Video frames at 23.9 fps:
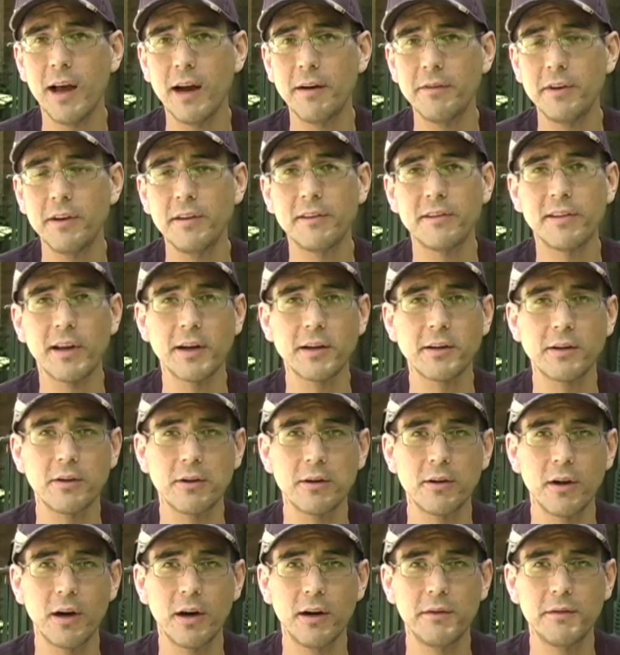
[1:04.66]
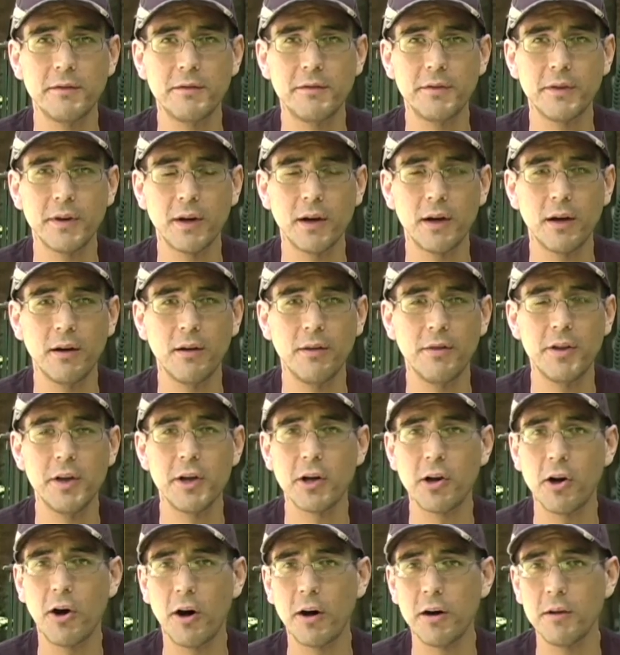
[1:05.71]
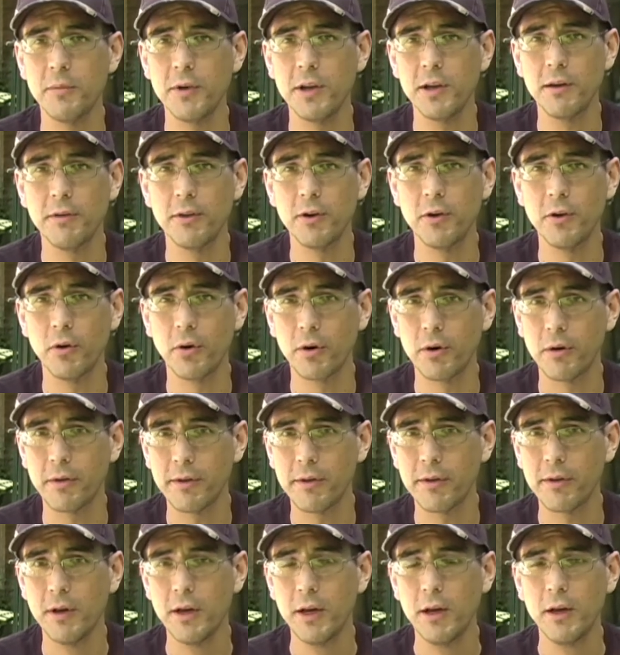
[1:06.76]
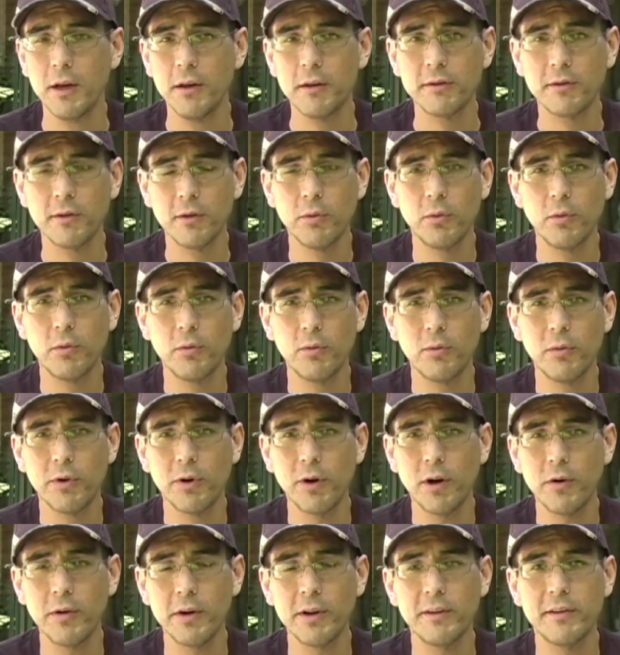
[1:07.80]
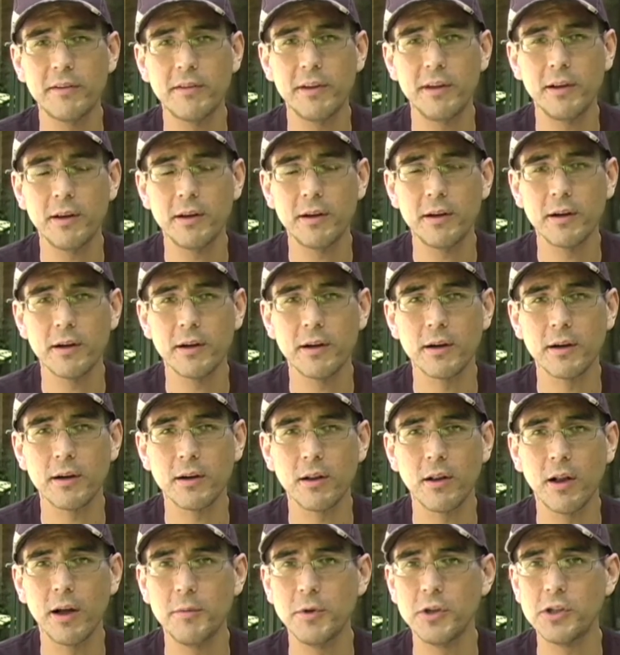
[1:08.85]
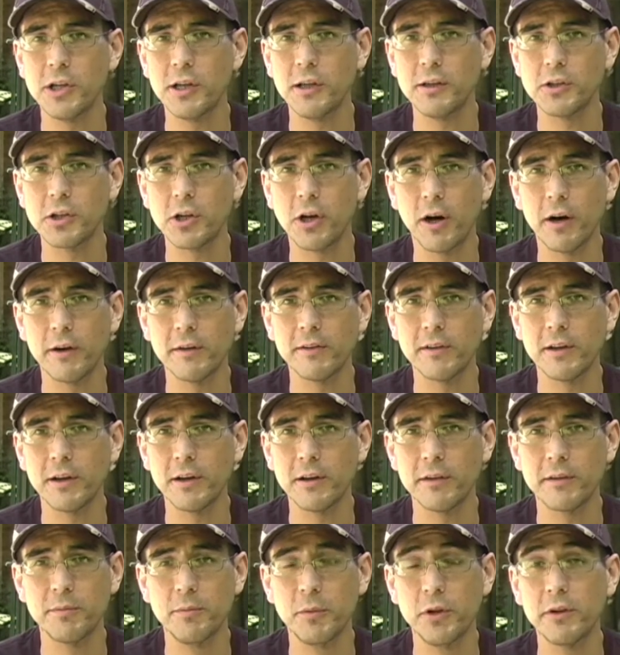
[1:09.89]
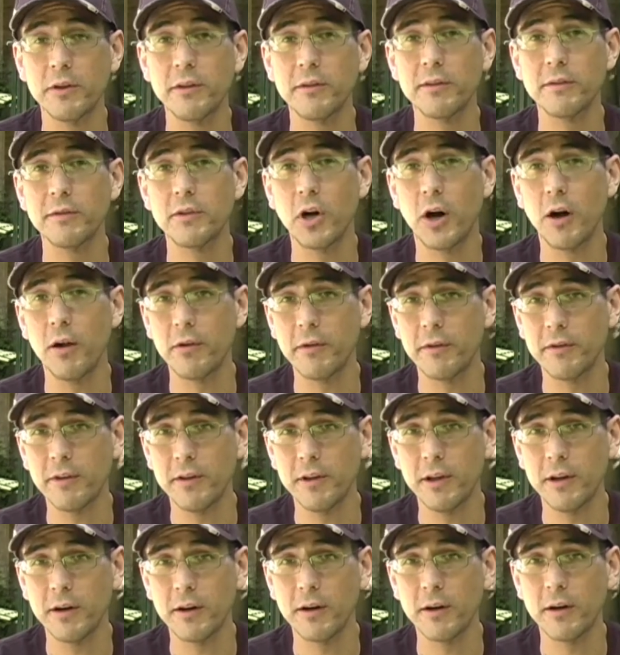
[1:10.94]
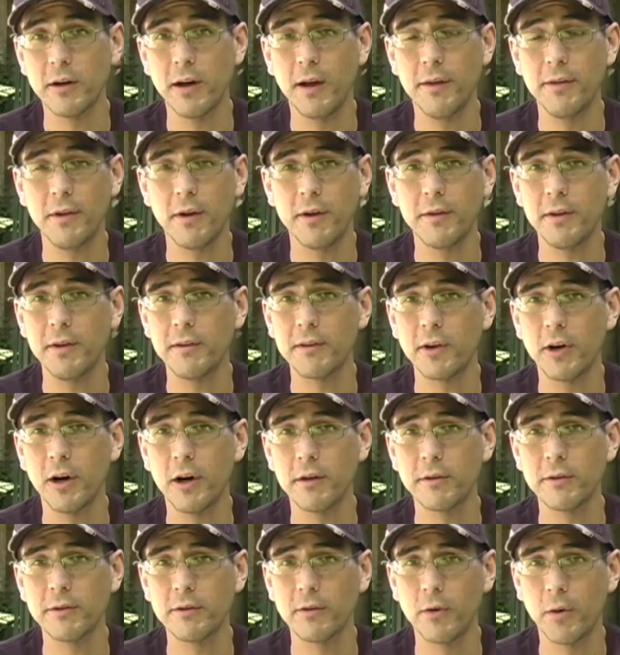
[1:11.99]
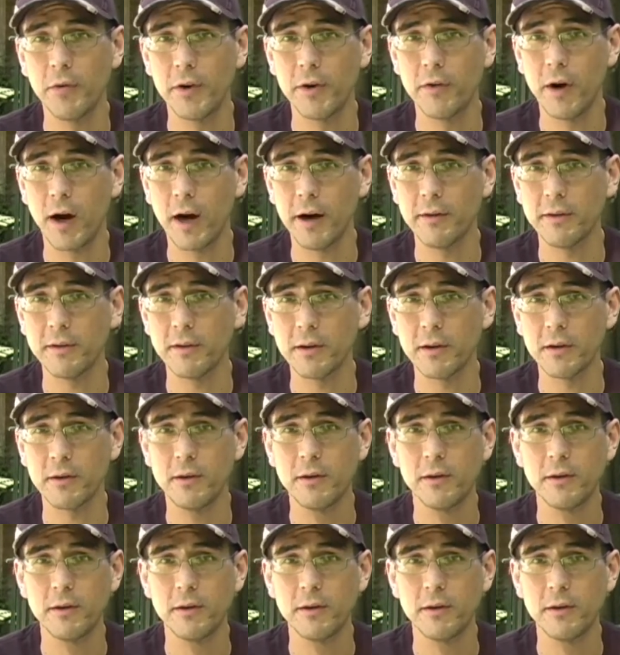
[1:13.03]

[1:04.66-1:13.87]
every sector of the economy in the north. So we're already seeing climate change costing us millions of dollars a year, and these costs are only rising.